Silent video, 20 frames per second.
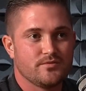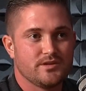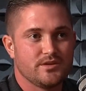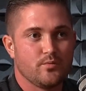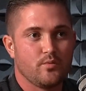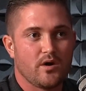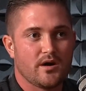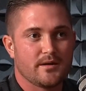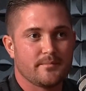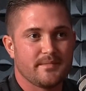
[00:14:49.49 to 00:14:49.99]
you
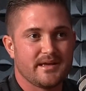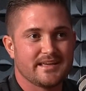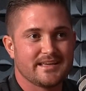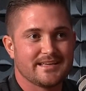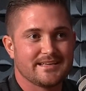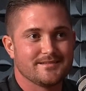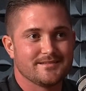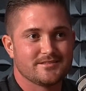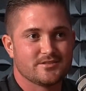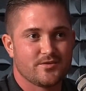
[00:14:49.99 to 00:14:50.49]
want to make
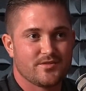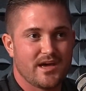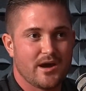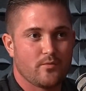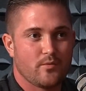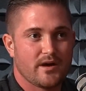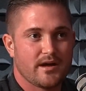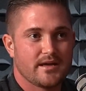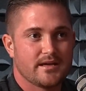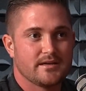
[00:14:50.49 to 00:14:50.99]
it so that
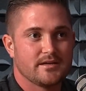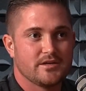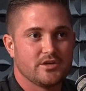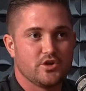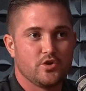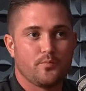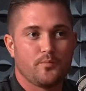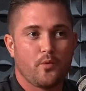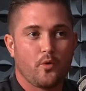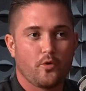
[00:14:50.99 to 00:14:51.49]
way
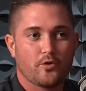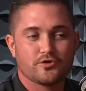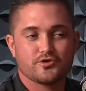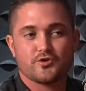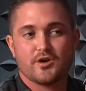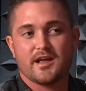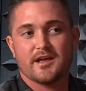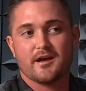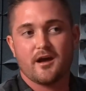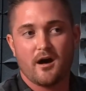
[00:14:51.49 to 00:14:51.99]
you
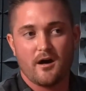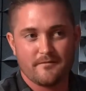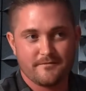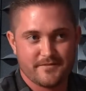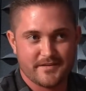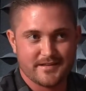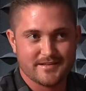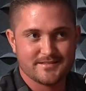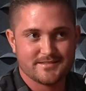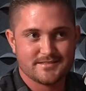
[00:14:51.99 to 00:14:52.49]
portray
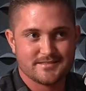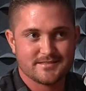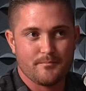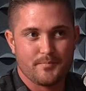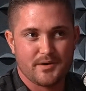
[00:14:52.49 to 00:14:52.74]
confidence,